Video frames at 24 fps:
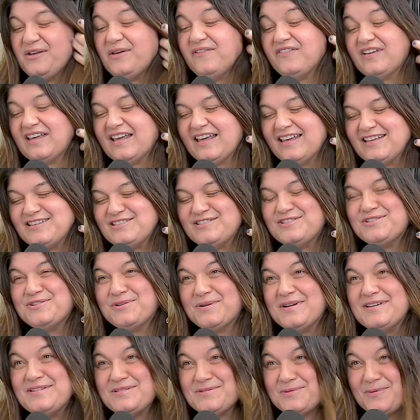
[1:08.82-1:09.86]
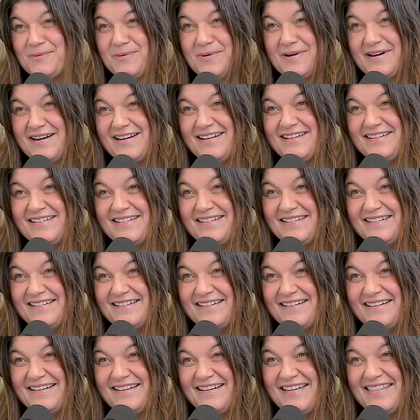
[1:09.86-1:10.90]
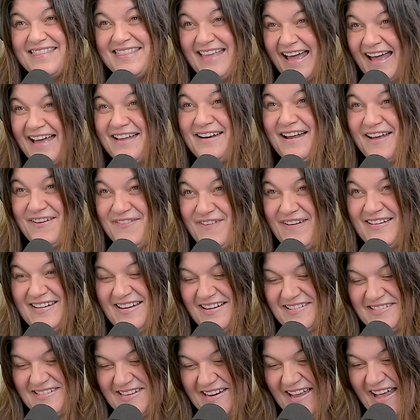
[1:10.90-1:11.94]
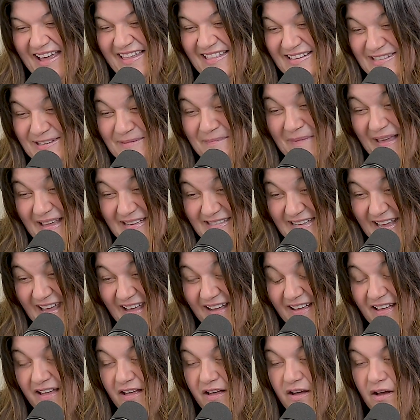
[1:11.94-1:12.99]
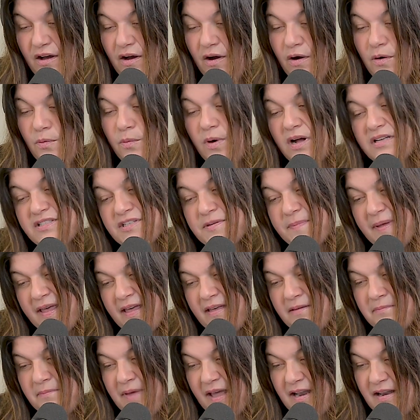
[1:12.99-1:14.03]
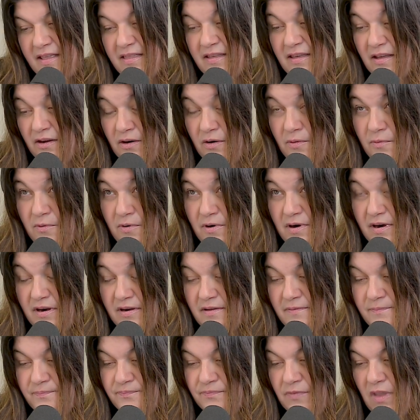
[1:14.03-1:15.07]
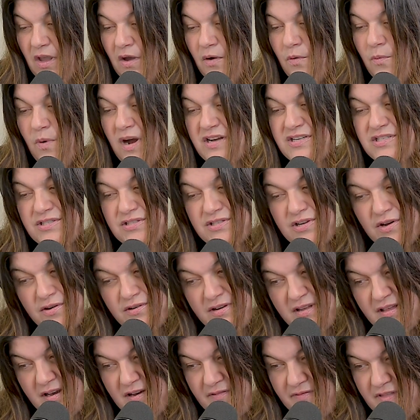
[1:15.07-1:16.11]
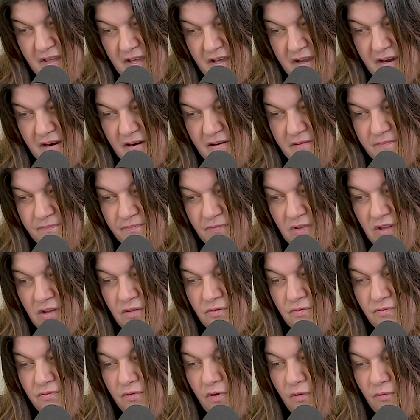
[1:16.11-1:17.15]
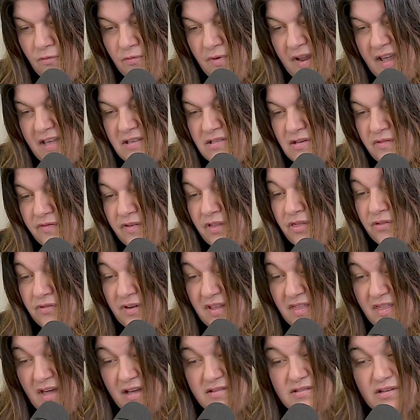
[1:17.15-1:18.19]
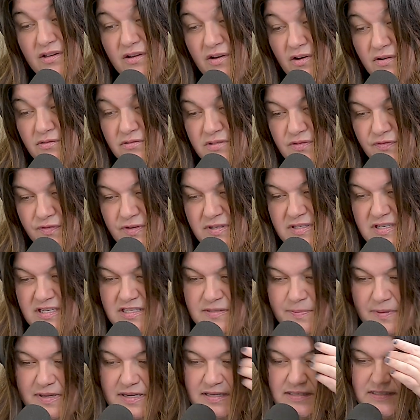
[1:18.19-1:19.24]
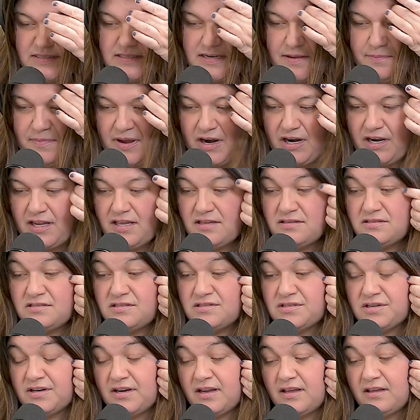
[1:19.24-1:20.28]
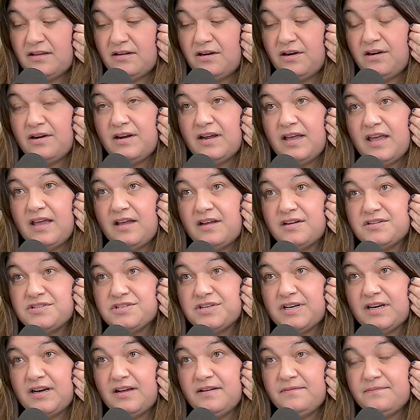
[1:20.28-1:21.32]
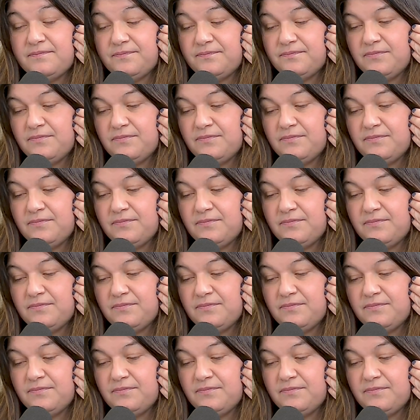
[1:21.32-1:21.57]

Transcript: you have a Kids' Choice Award. That I found out today. That's amazing. Walter Payton Man of the Year Award. Washingtonian of the Year. You raised over 3,000 coats for displaced Americans during Hurricane Katrina.